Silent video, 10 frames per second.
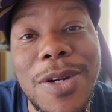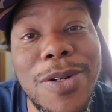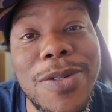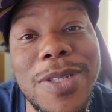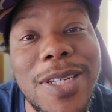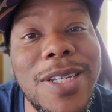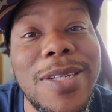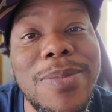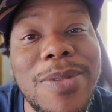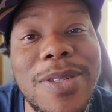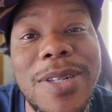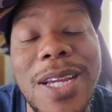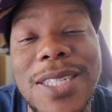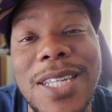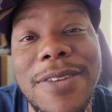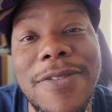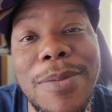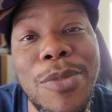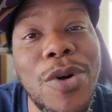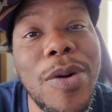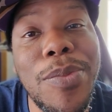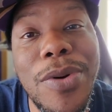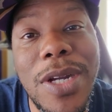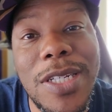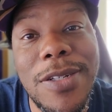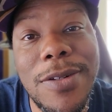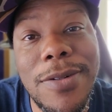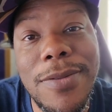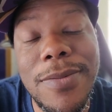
old team, so that's even more pressure